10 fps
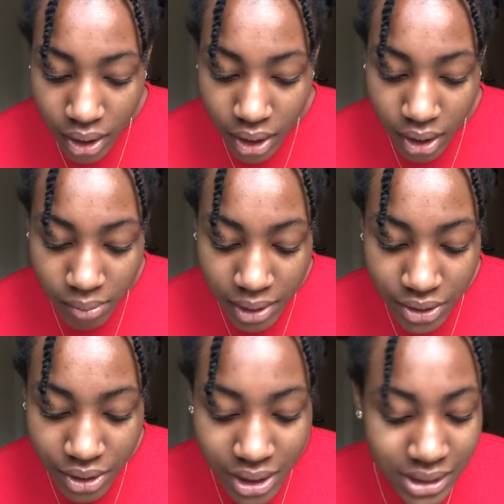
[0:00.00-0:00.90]

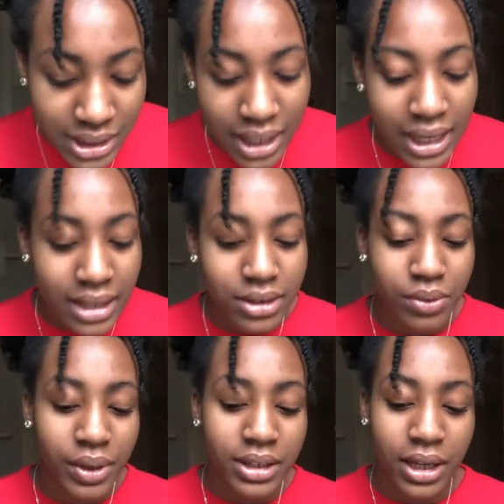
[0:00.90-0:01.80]
another thing is that I like the
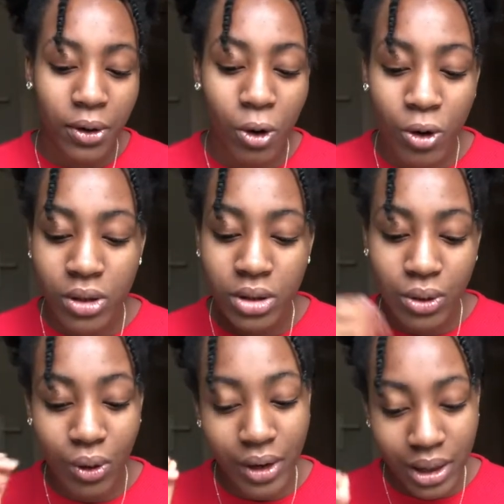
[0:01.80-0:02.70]
way that
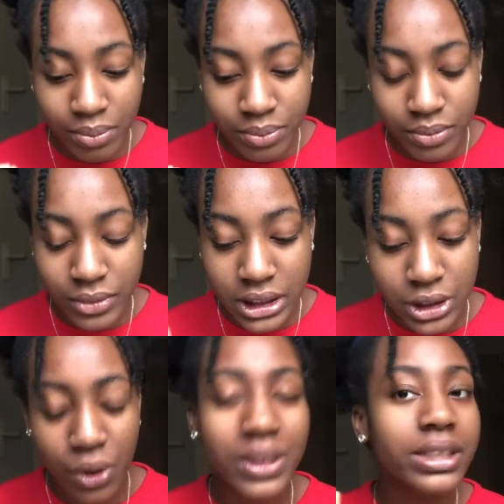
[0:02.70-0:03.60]
Laura,
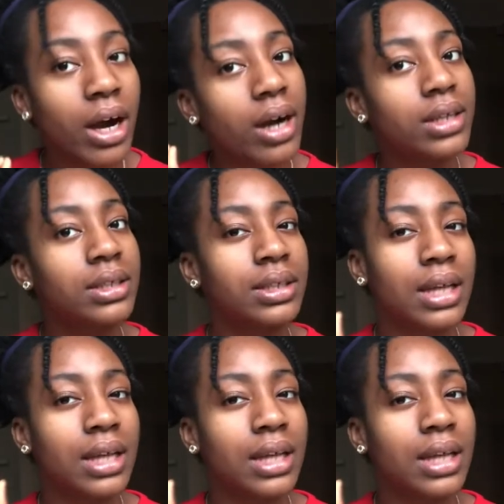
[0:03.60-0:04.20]
she always had